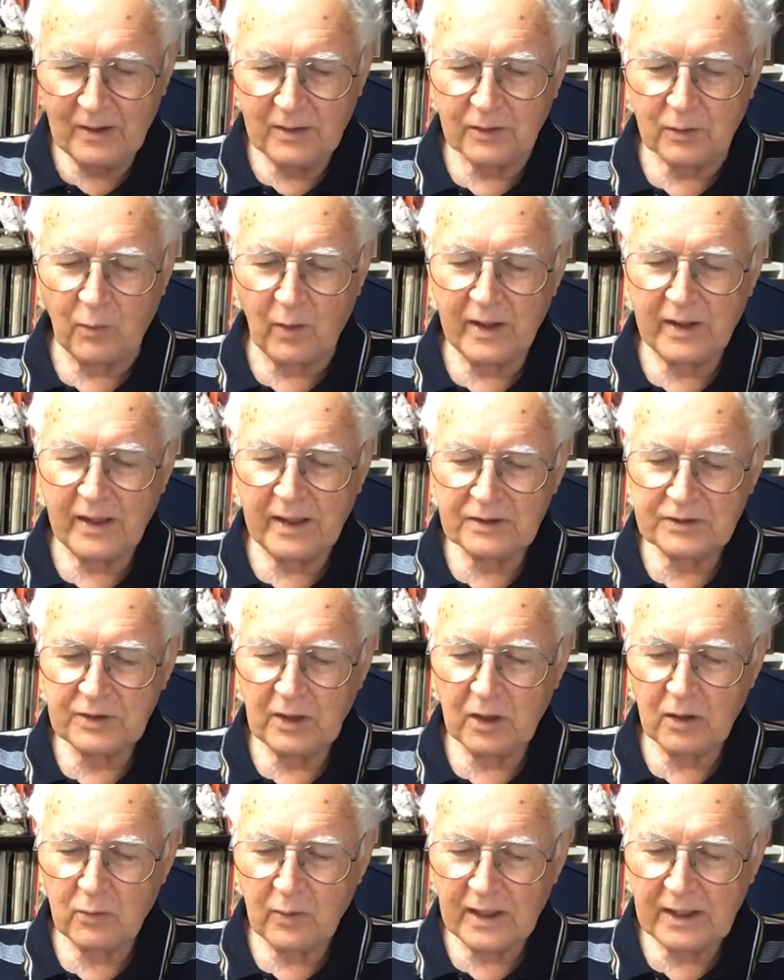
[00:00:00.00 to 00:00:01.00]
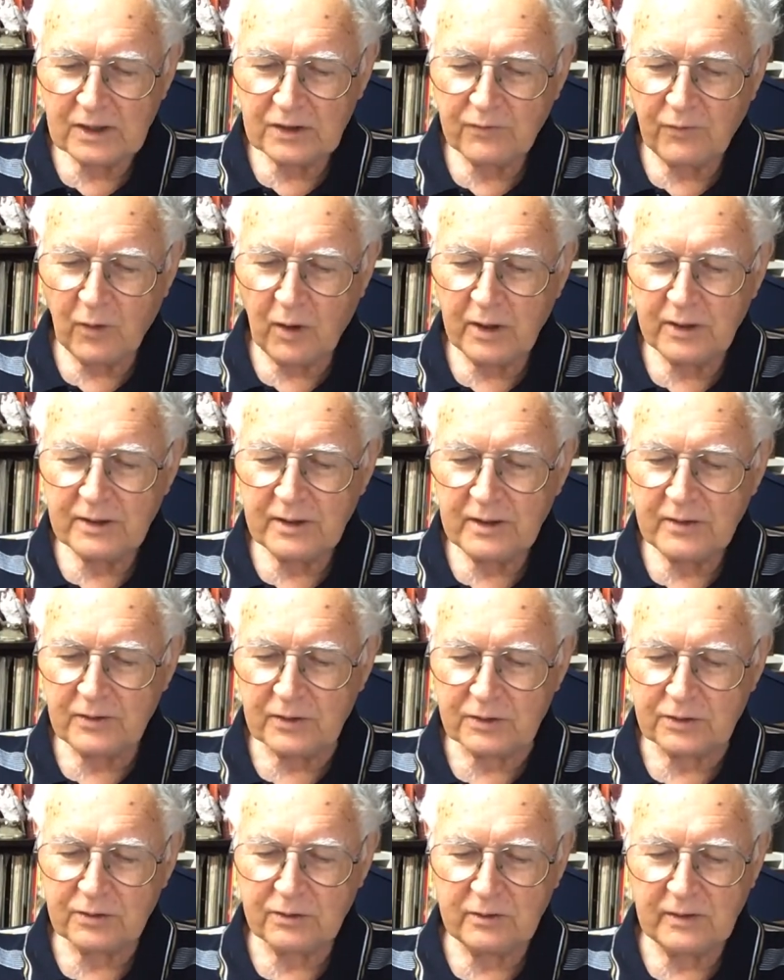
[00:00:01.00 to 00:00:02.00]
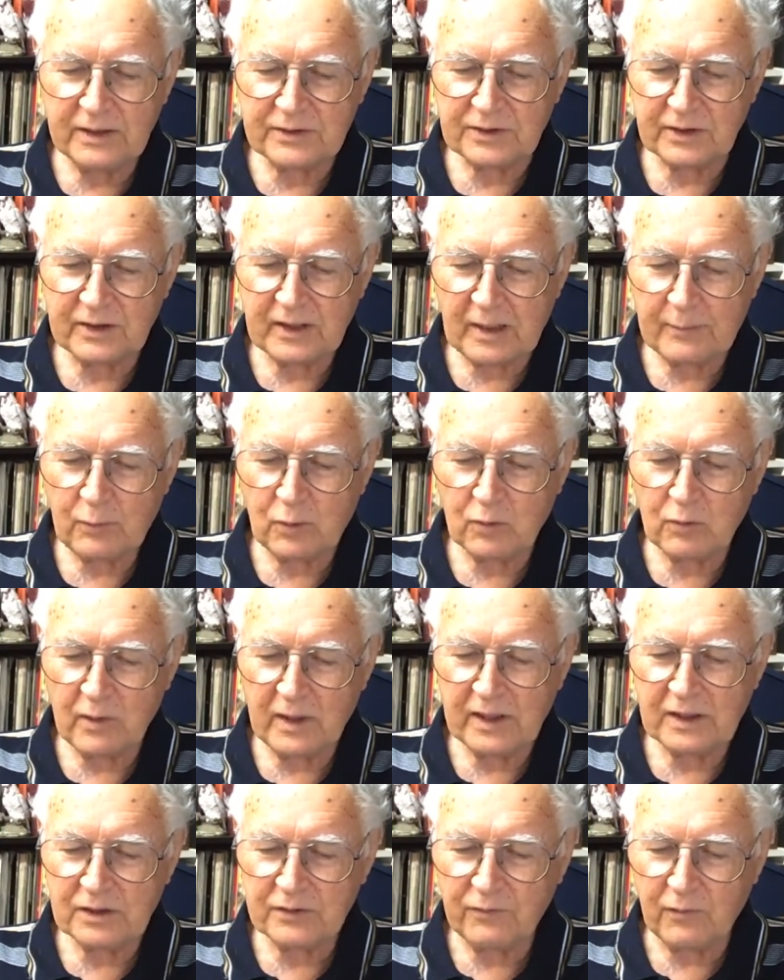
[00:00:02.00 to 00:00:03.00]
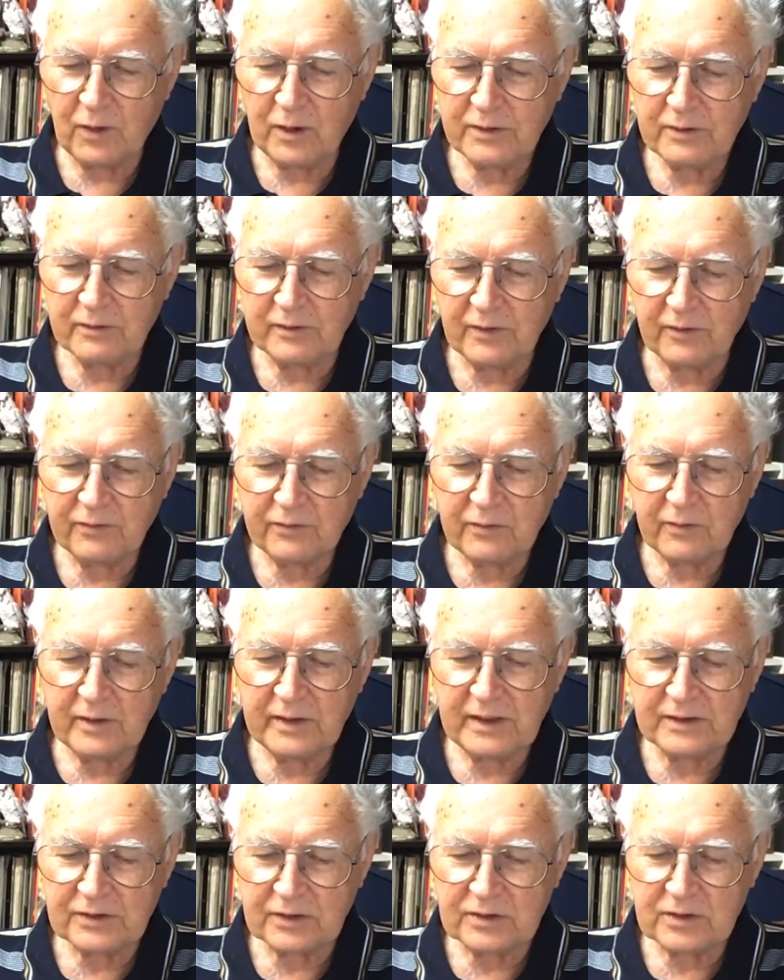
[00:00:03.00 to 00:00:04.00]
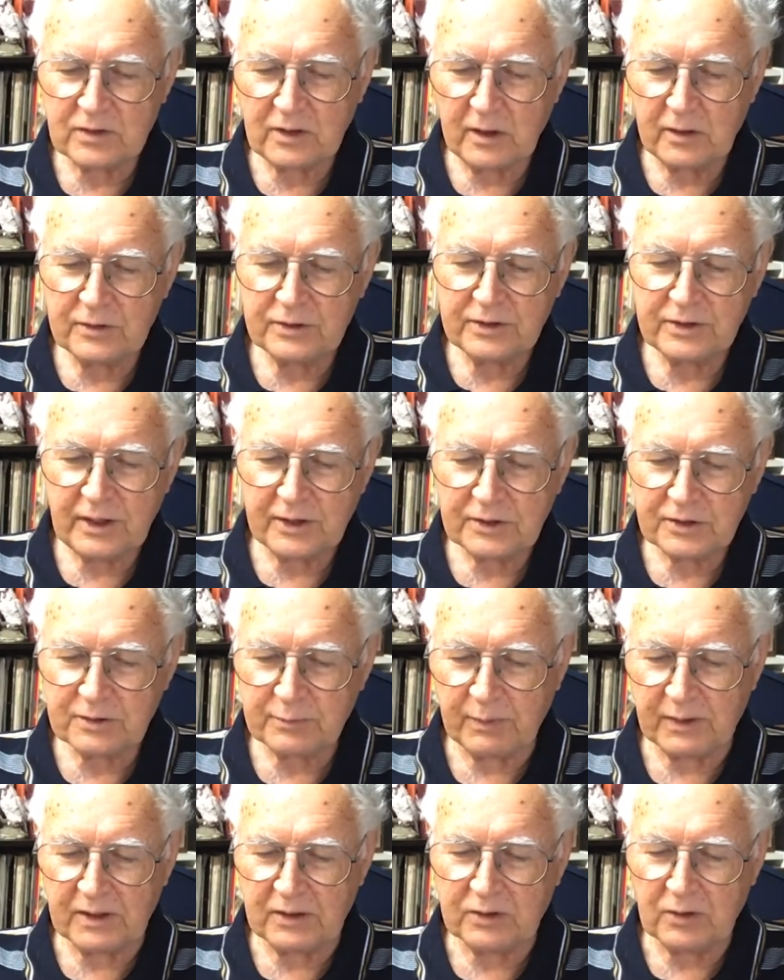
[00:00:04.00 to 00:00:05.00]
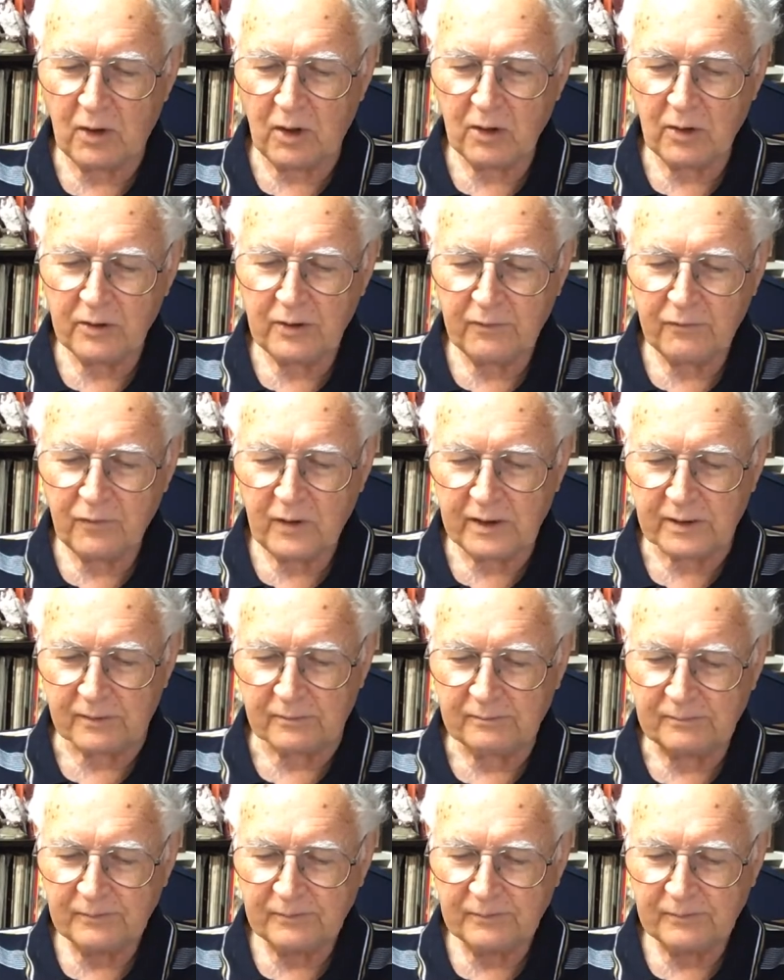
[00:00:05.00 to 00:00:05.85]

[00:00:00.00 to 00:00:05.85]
The 1 has no rangefinder, the 2 has a coupled rangefinder, and the 3 has a slow shutter speed dial on the front.